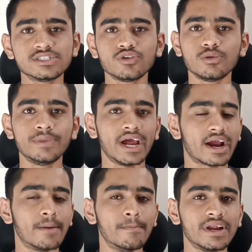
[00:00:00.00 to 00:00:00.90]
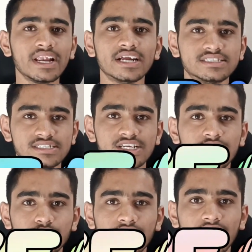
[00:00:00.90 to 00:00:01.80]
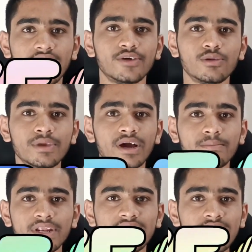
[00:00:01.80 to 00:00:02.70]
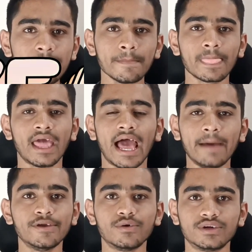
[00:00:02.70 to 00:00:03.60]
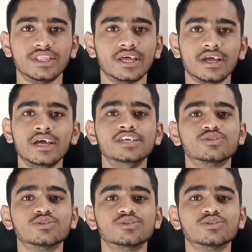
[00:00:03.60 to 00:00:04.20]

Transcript: you will be completely adjusted to there and you will be completely happy over there.